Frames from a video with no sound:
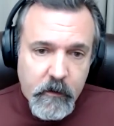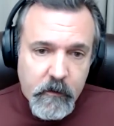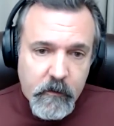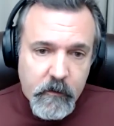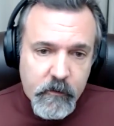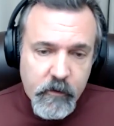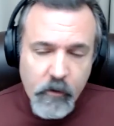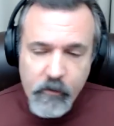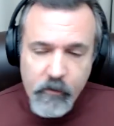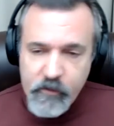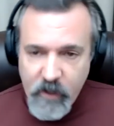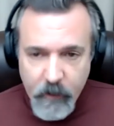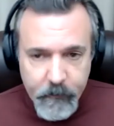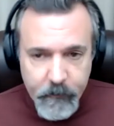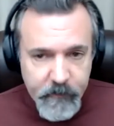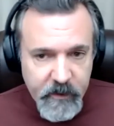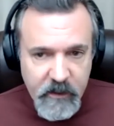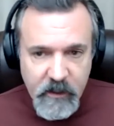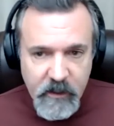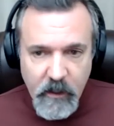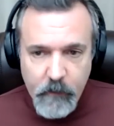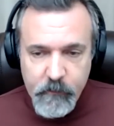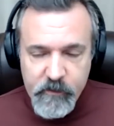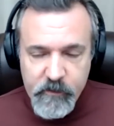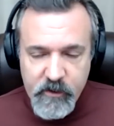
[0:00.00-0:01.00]
So something
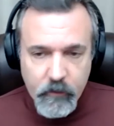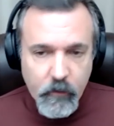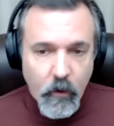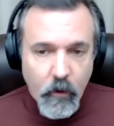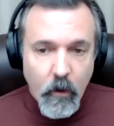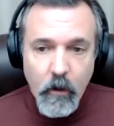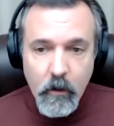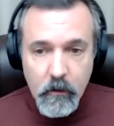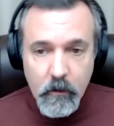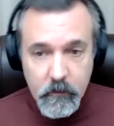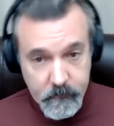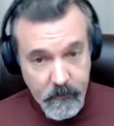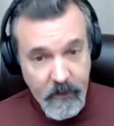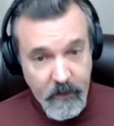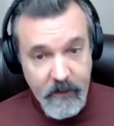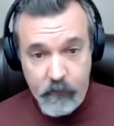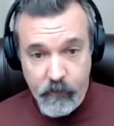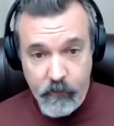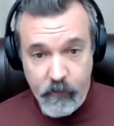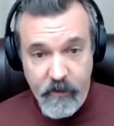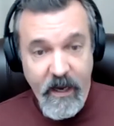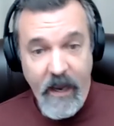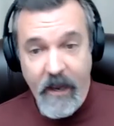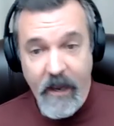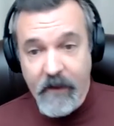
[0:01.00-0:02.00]
comes along like
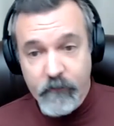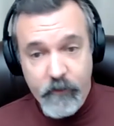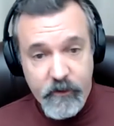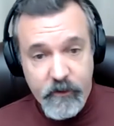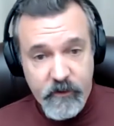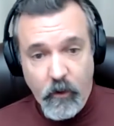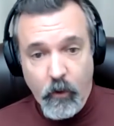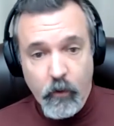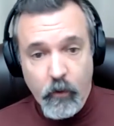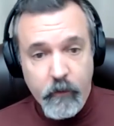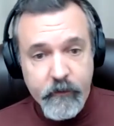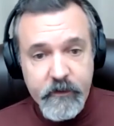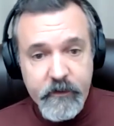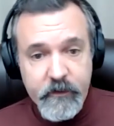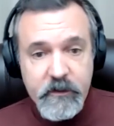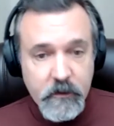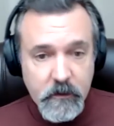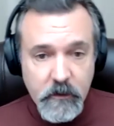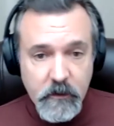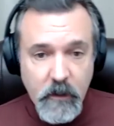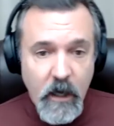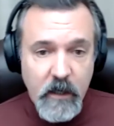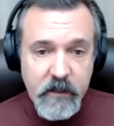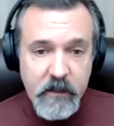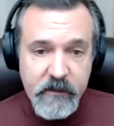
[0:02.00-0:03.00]
we have with COVID, the
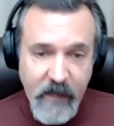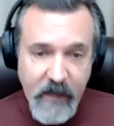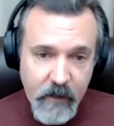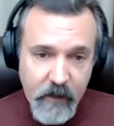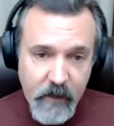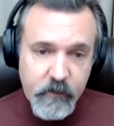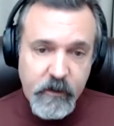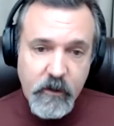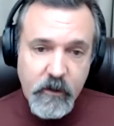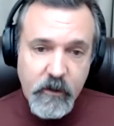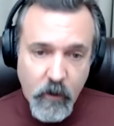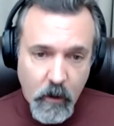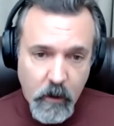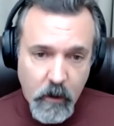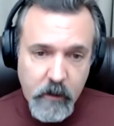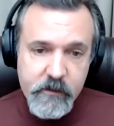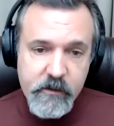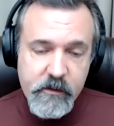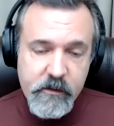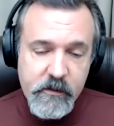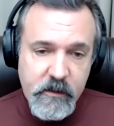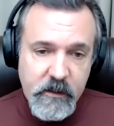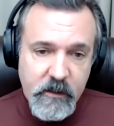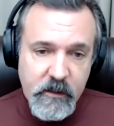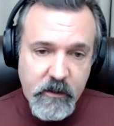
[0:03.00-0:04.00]
lockdown, that
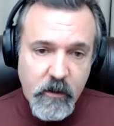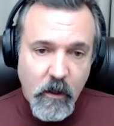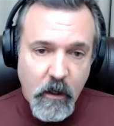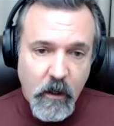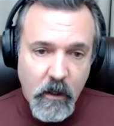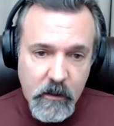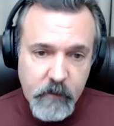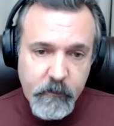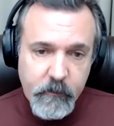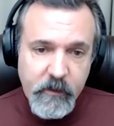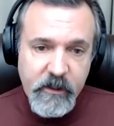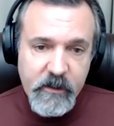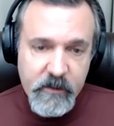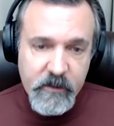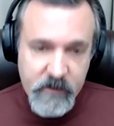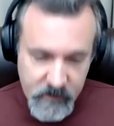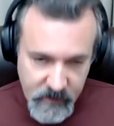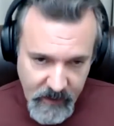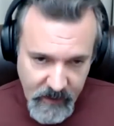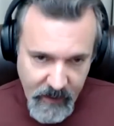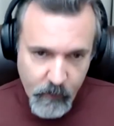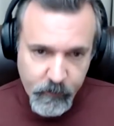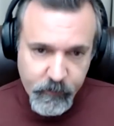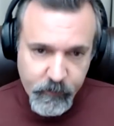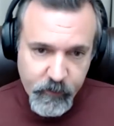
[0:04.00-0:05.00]
causes the economy to
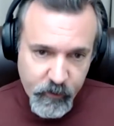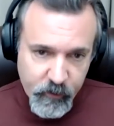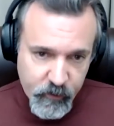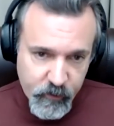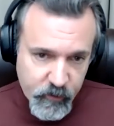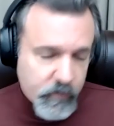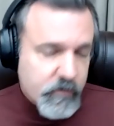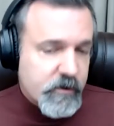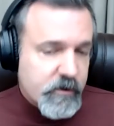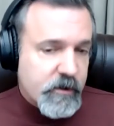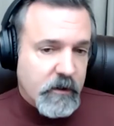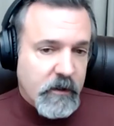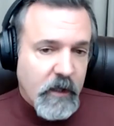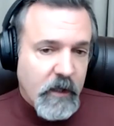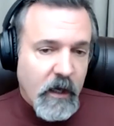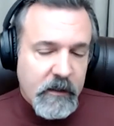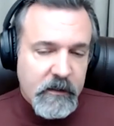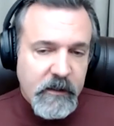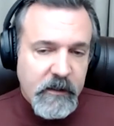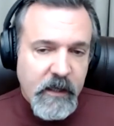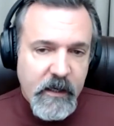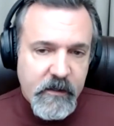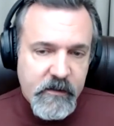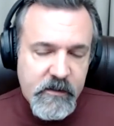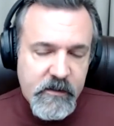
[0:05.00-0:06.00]
now produce a lot
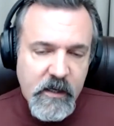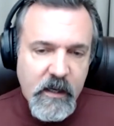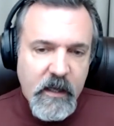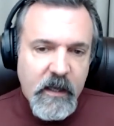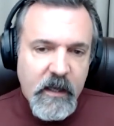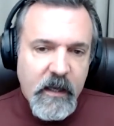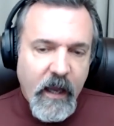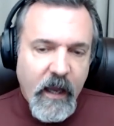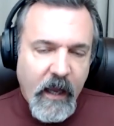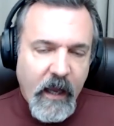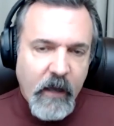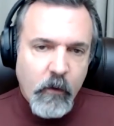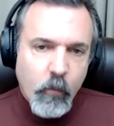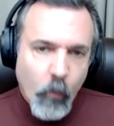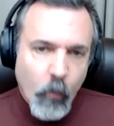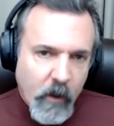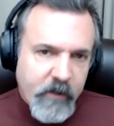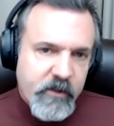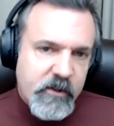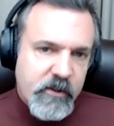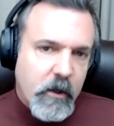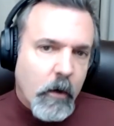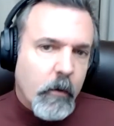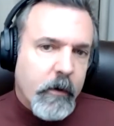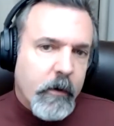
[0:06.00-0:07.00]
less. And
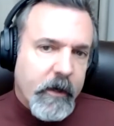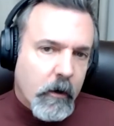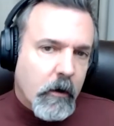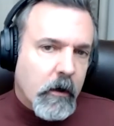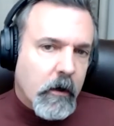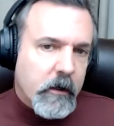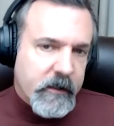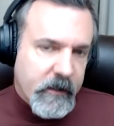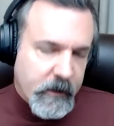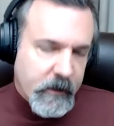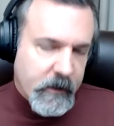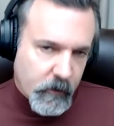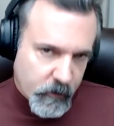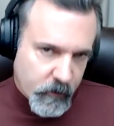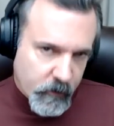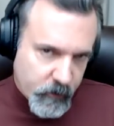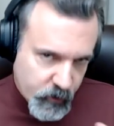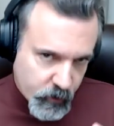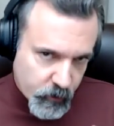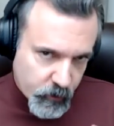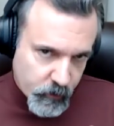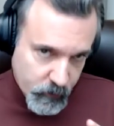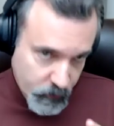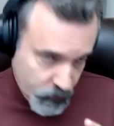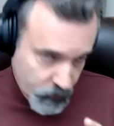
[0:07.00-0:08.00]
what's going on here?
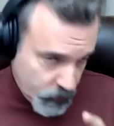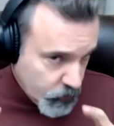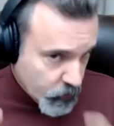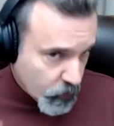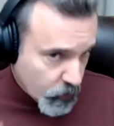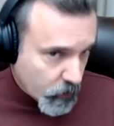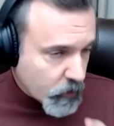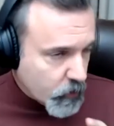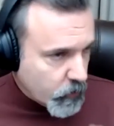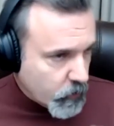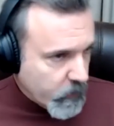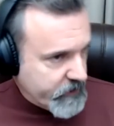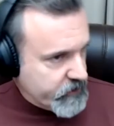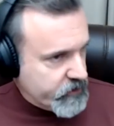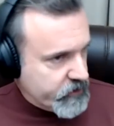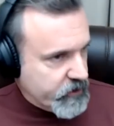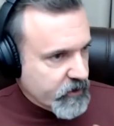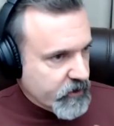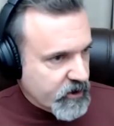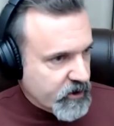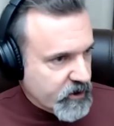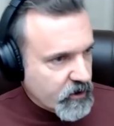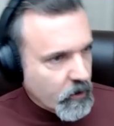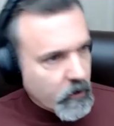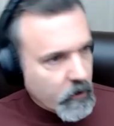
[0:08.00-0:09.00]
Your question
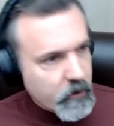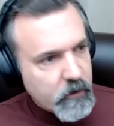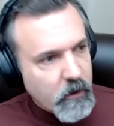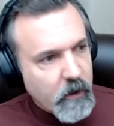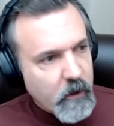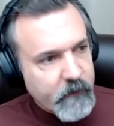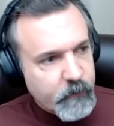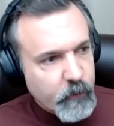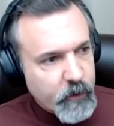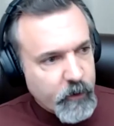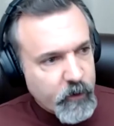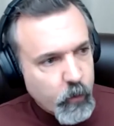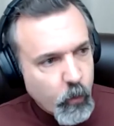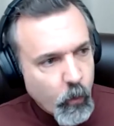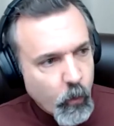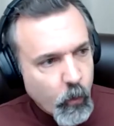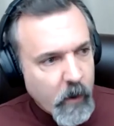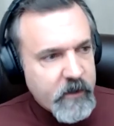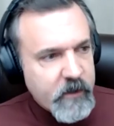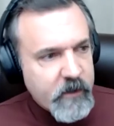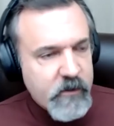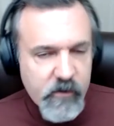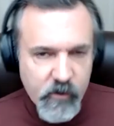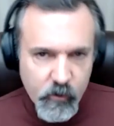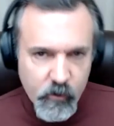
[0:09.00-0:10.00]
started off with
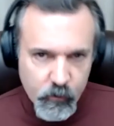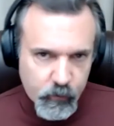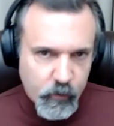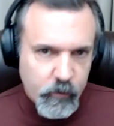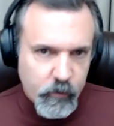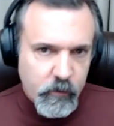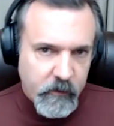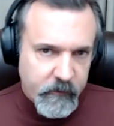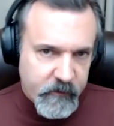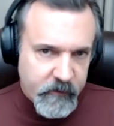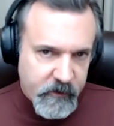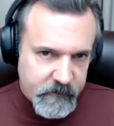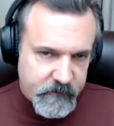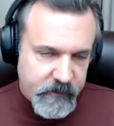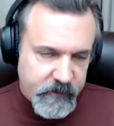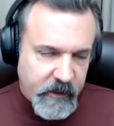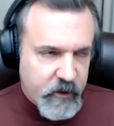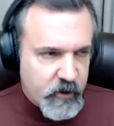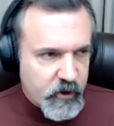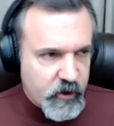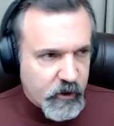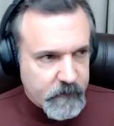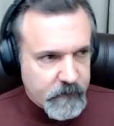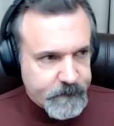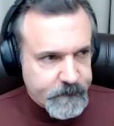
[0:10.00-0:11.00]
what is the root of
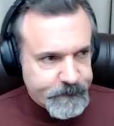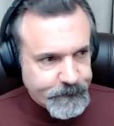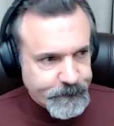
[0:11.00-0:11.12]
inflation?